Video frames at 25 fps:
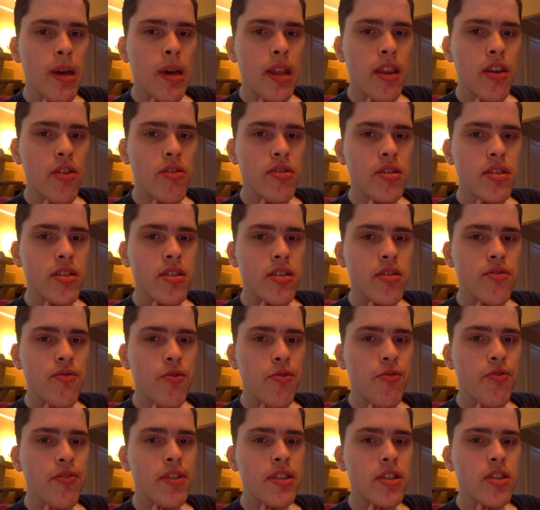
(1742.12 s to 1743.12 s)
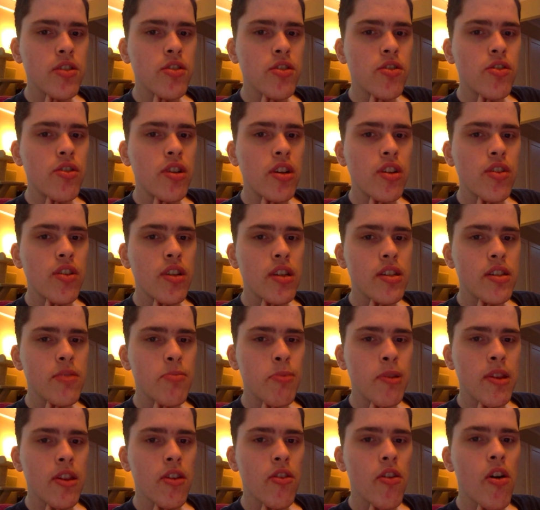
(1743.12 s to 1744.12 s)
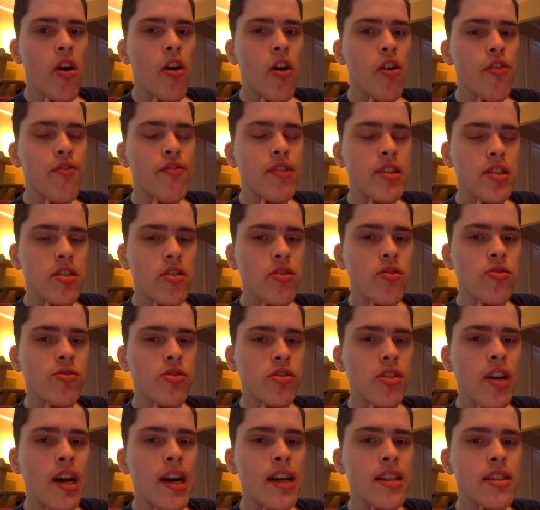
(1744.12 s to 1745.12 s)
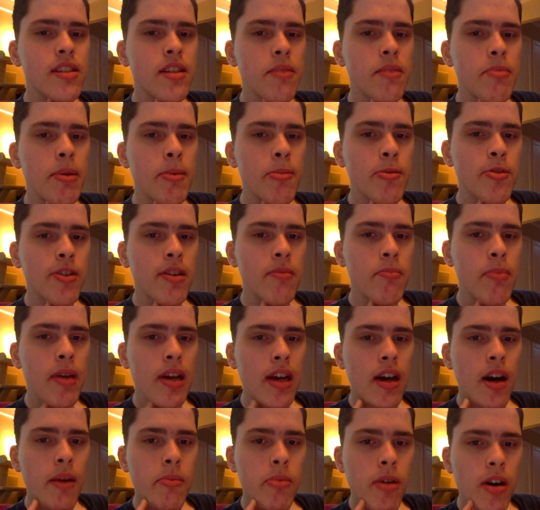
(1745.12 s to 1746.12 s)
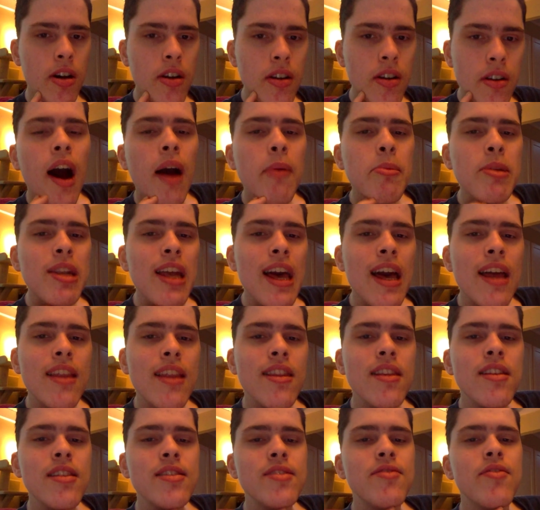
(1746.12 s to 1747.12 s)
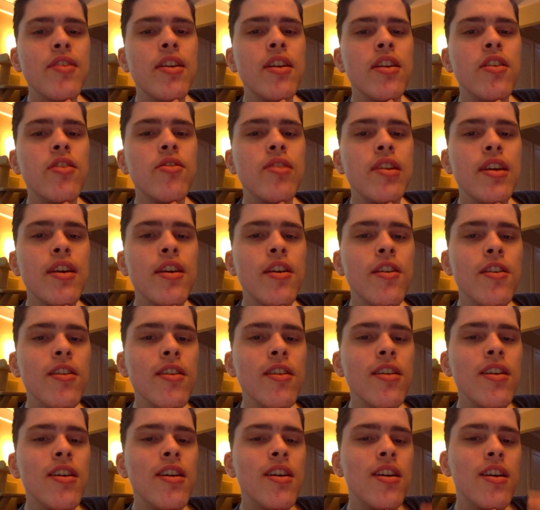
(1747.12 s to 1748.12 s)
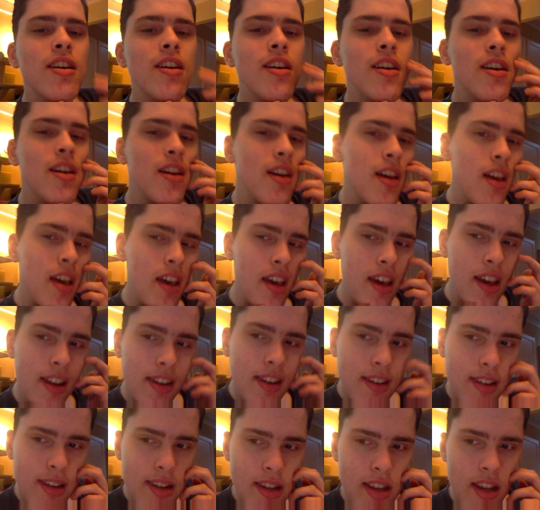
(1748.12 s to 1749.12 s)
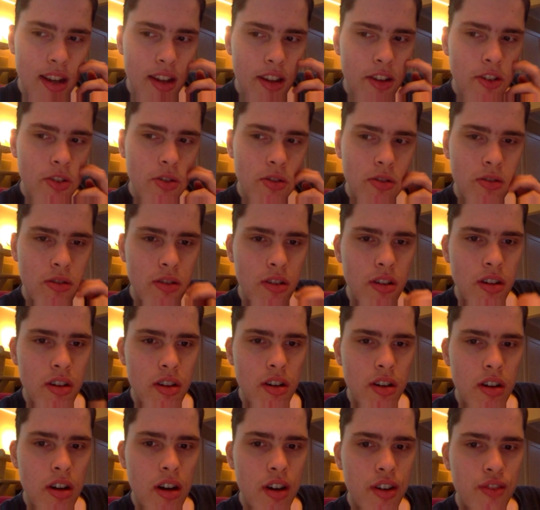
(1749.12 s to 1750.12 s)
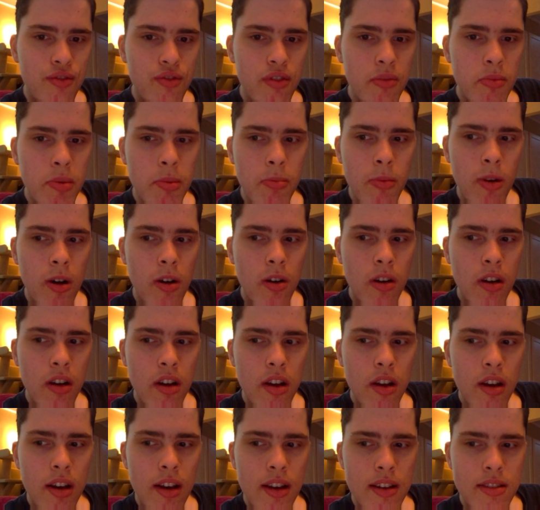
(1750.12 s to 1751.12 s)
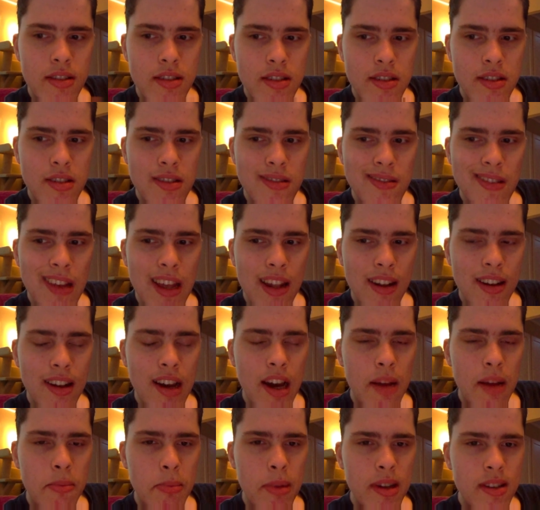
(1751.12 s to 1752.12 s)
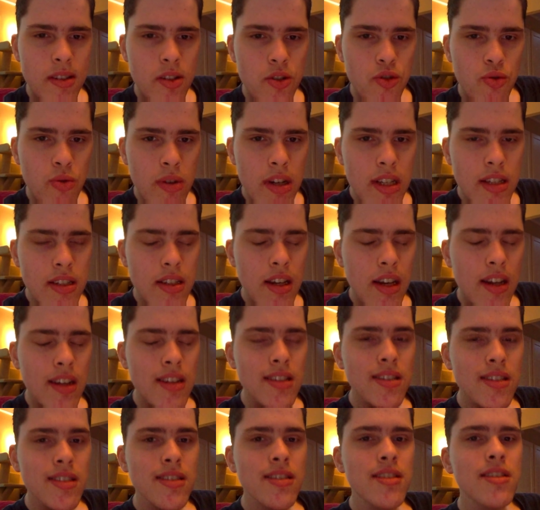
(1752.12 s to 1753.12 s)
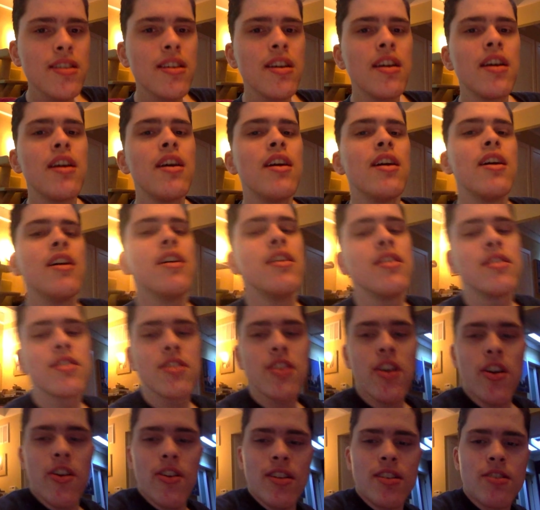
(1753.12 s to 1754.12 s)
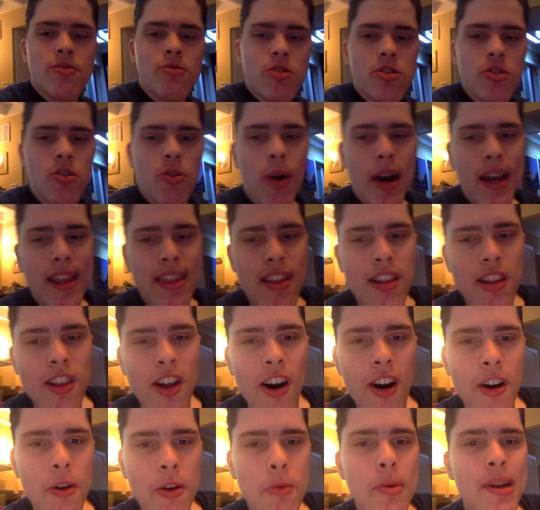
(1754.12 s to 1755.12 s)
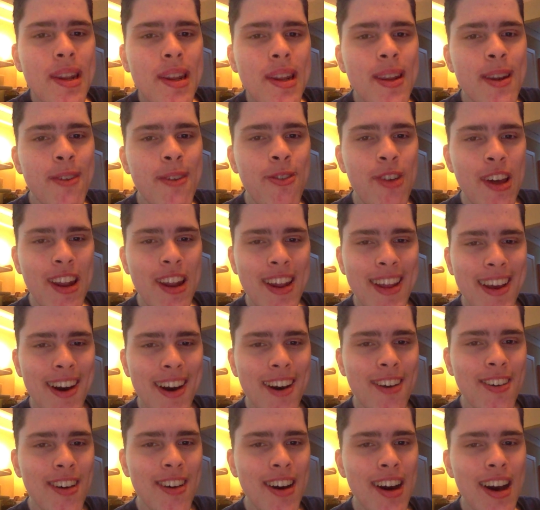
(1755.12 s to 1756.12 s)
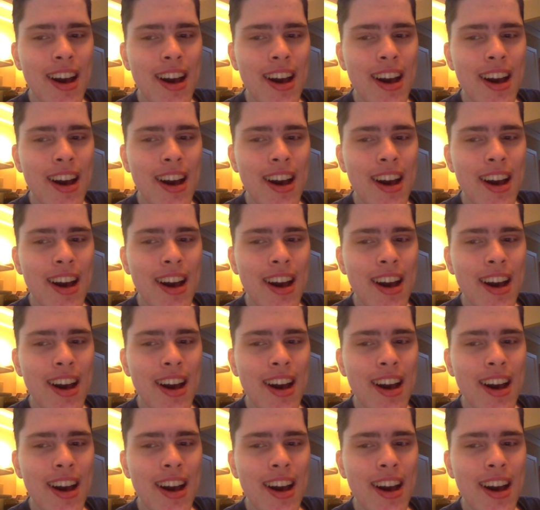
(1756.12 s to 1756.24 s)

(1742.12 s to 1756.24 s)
way there is for physical illness, but there are physical signs that people can pick up on. I'm going to end this video here and continue on from the mark. It's at 9 minutes and 20 seconds. Sorry, this was quite the long-winded video,